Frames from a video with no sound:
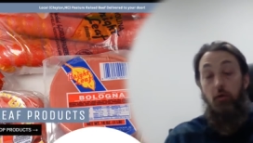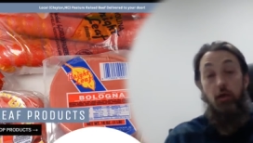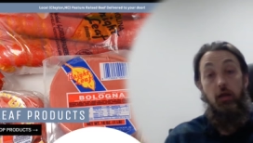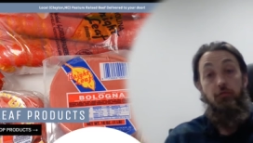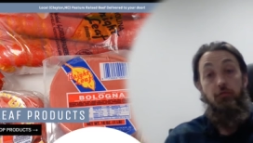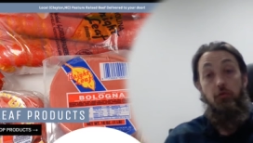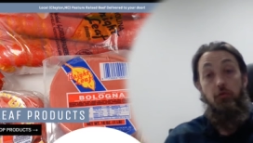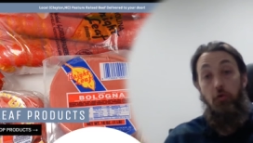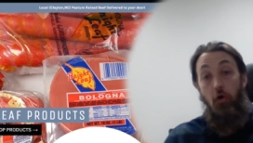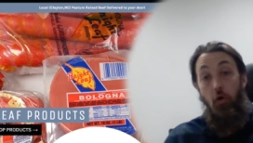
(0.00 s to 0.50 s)
And
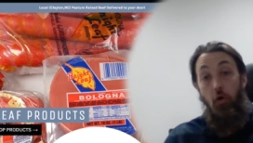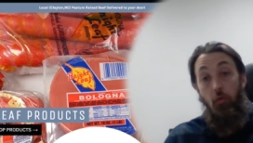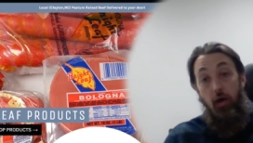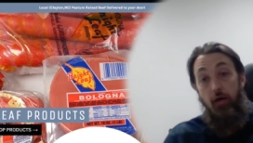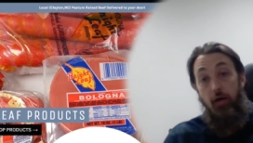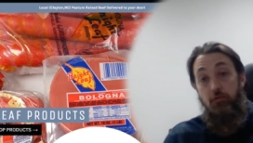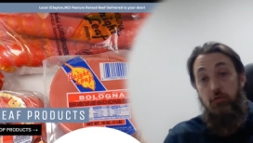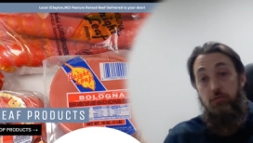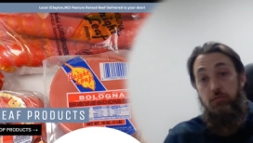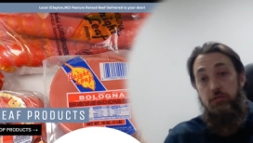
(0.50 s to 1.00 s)
if you don't
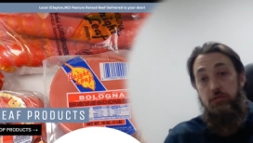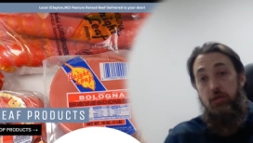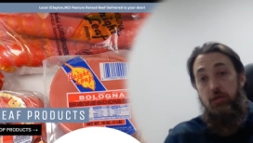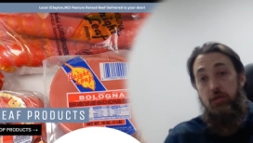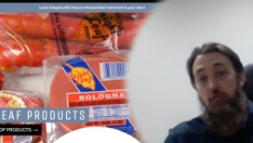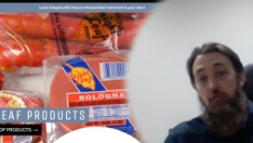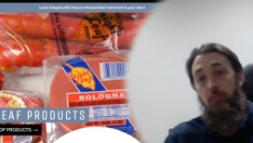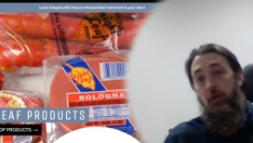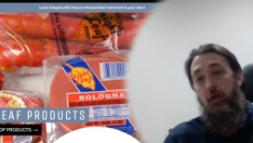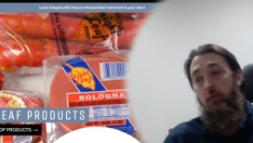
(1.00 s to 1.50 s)
have a
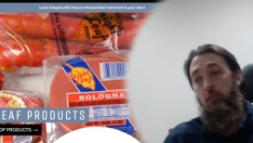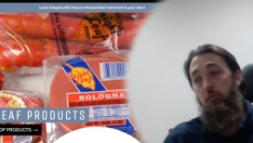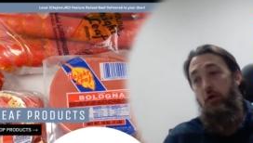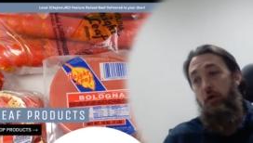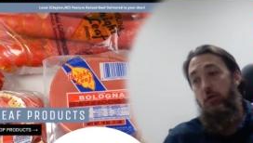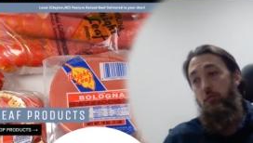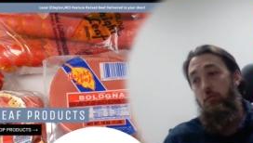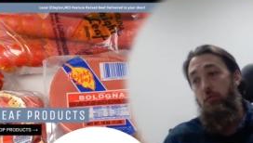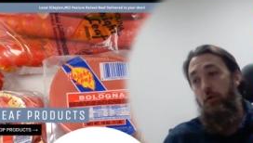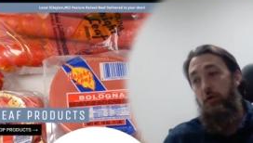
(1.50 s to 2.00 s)
specific plan where
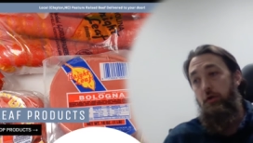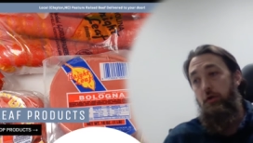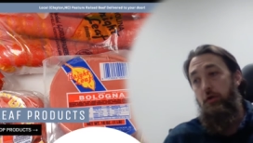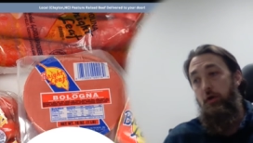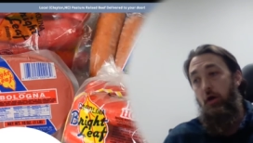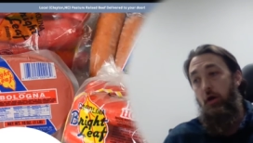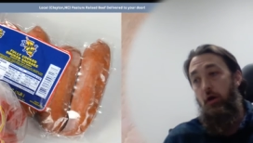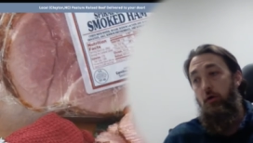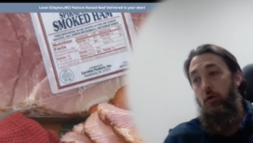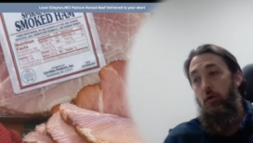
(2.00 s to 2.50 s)
you want it to
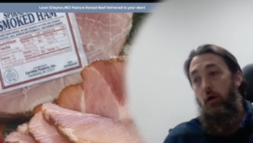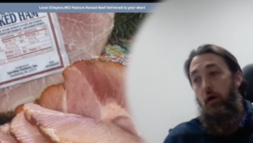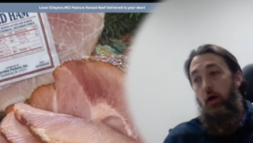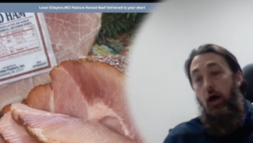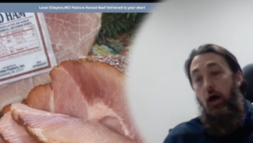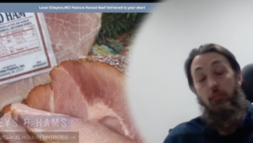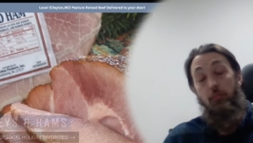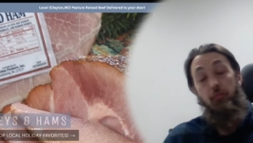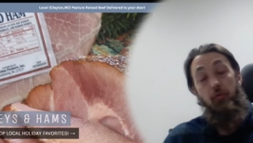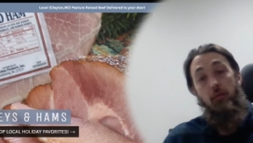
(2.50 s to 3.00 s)
go,
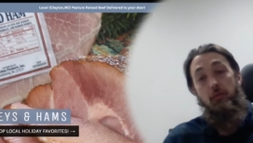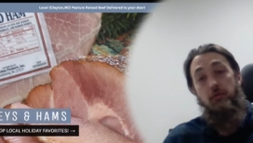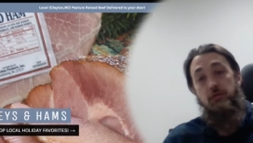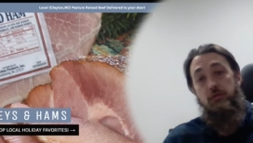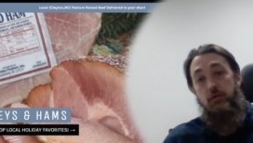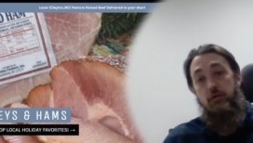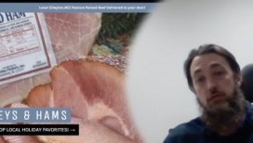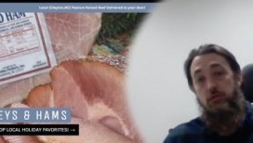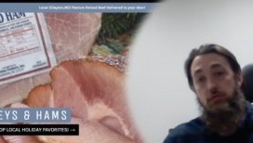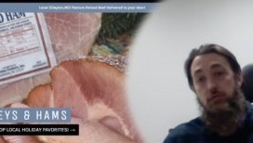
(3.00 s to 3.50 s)
I
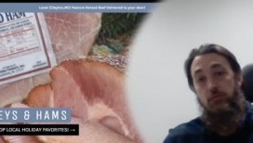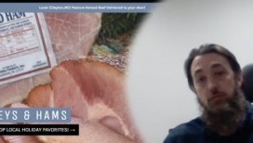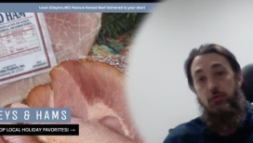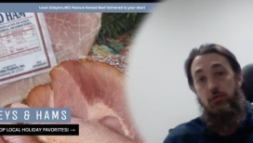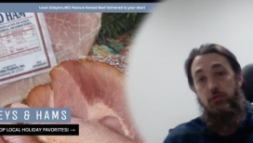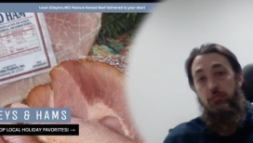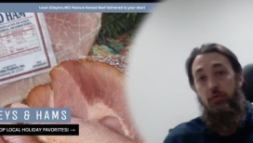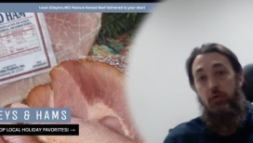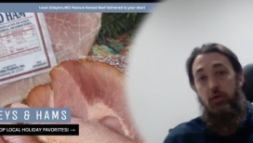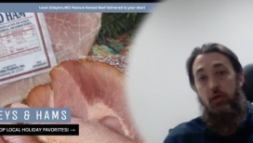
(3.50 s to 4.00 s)
promise there's
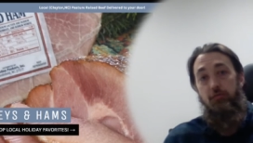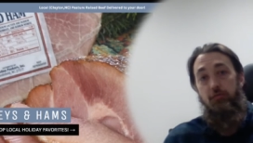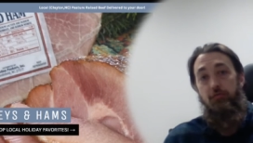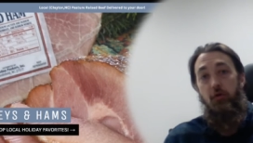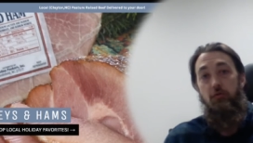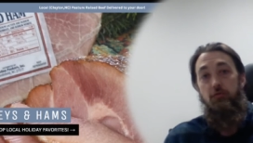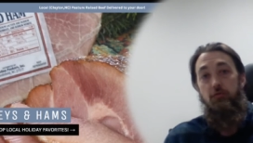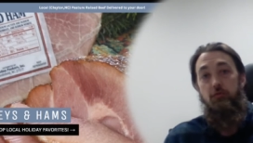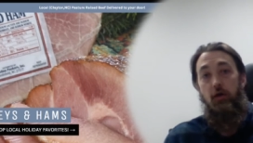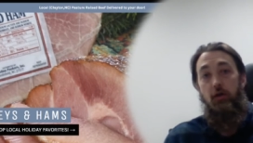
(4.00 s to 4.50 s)
there's plenty of
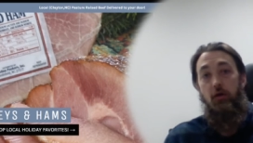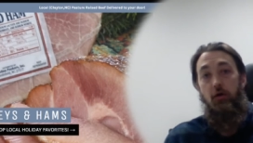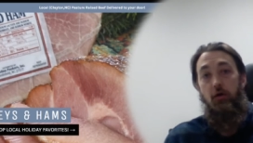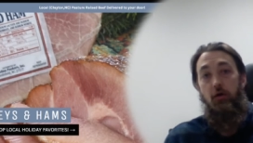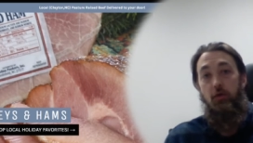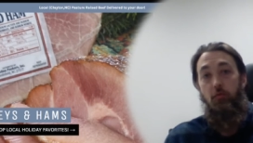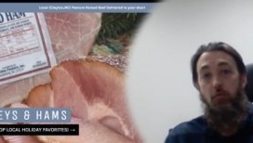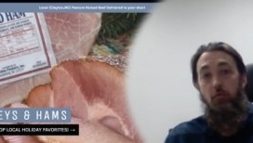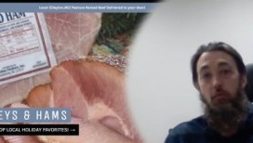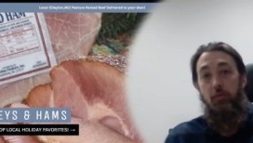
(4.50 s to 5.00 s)
folks I
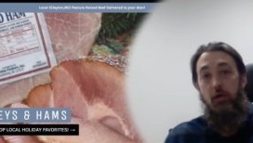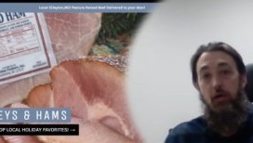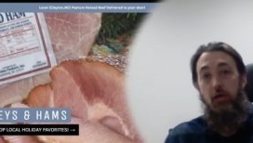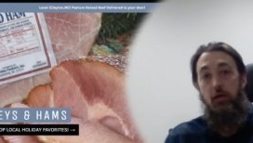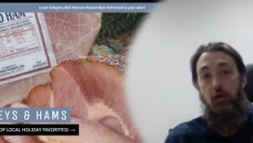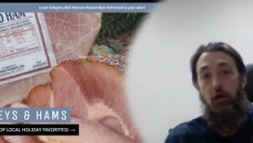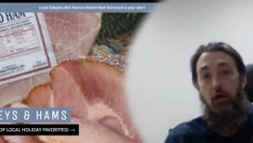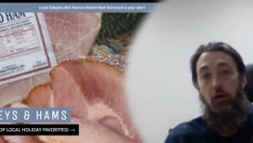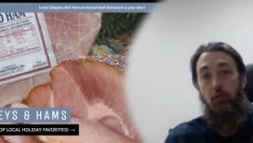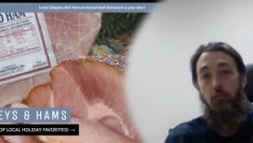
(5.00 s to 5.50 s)
know that will
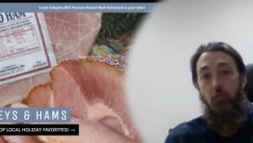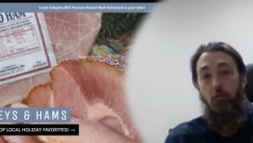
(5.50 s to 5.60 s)
be uh,